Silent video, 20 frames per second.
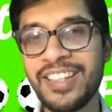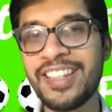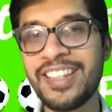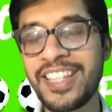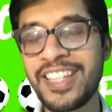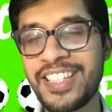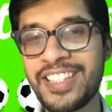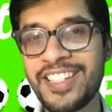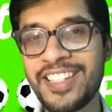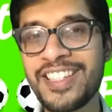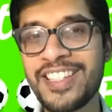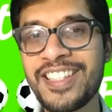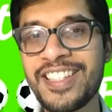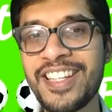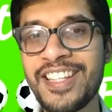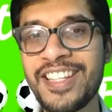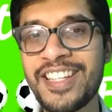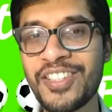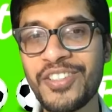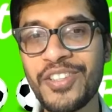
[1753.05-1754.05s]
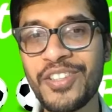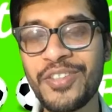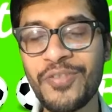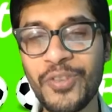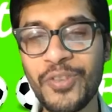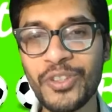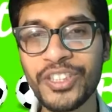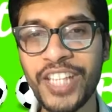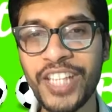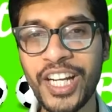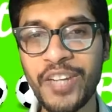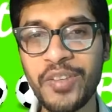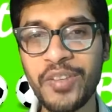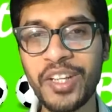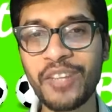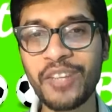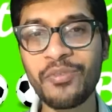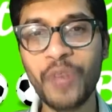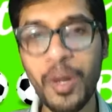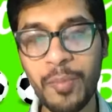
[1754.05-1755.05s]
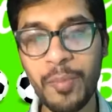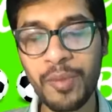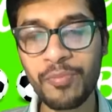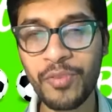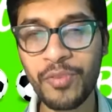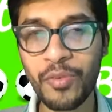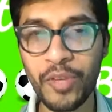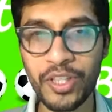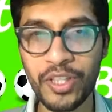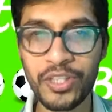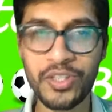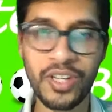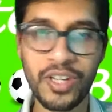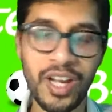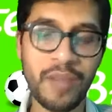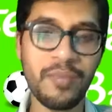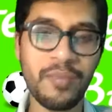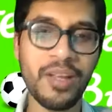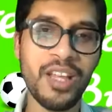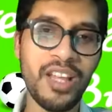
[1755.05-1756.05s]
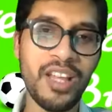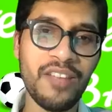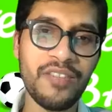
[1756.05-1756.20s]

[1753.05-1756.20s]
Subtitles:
Next Thursday is a good foreshadowing and warm-up for what's to come